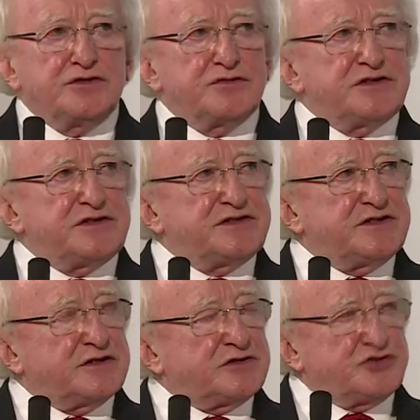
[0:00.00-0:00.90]
So
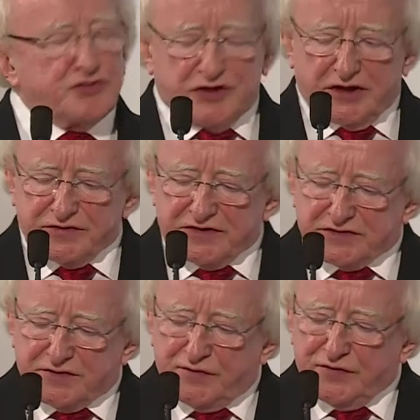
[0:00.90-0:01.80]
this year,
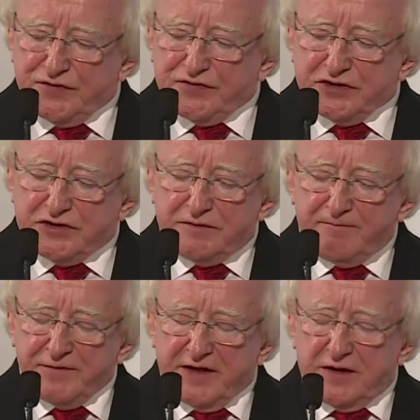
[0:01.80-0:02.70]
2015,
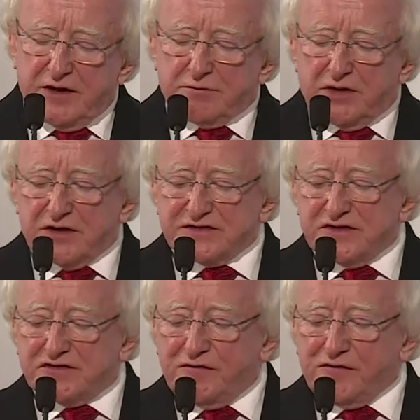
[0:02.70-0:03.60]
marks
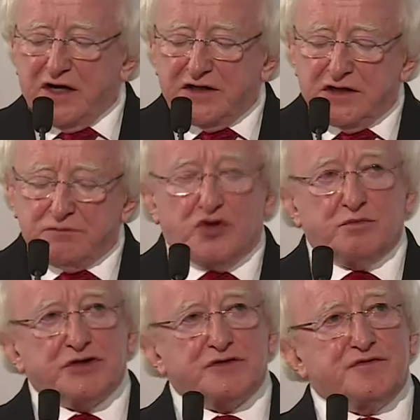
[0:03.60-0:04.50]
a defining
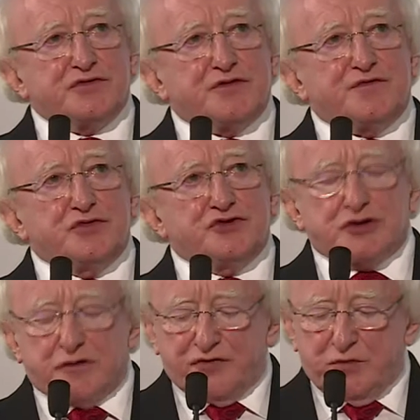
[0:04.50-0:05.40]
moment for the
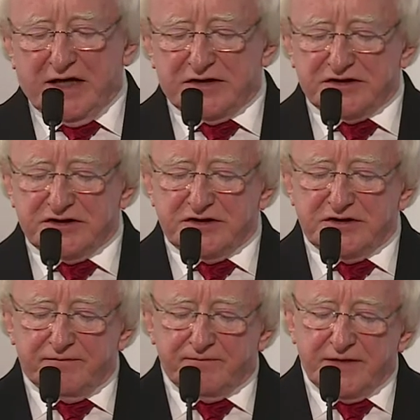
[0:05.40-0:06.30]
future of humanity.
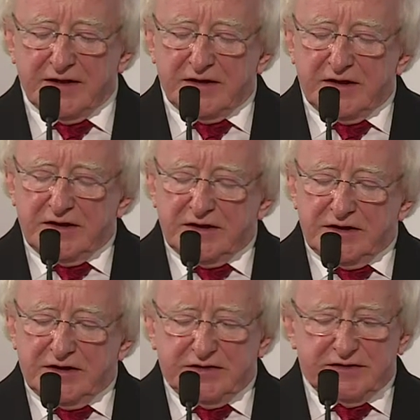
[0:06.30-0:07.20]

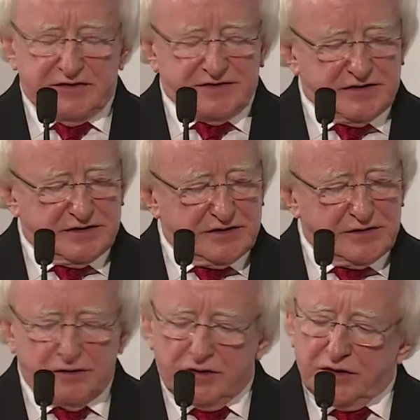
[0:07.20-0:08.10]
In this year,
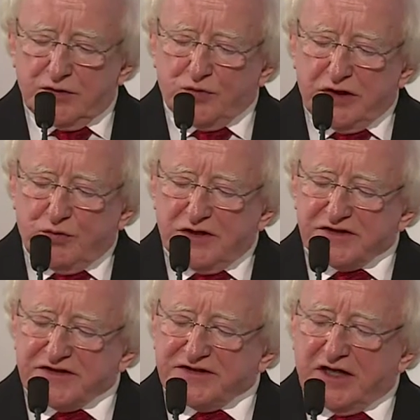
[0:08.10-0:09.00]
we
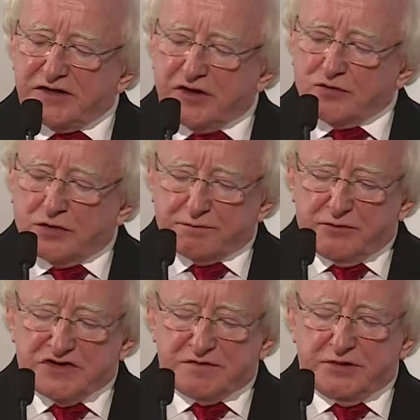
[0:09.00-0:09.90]
will decide on
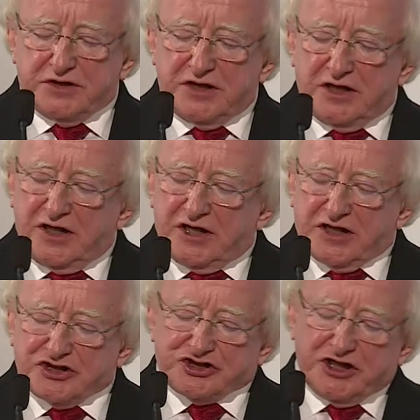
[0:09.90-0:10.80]
what must be
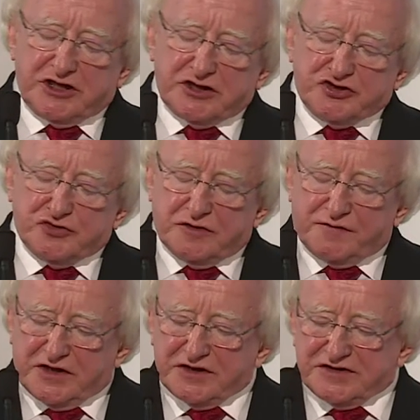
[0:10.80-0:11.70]
a shared
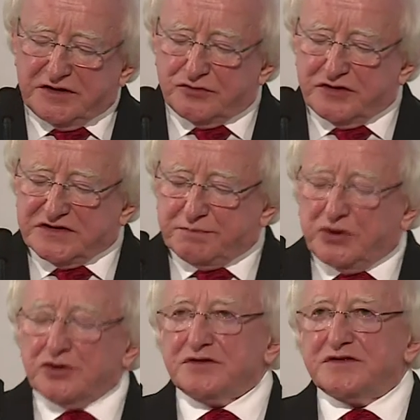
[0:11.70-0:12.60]
universal
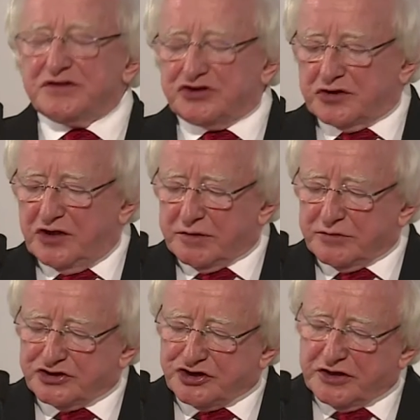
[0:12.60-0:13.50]
response to
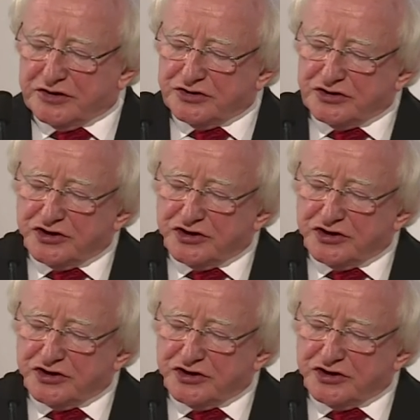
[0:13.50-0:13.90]
climate change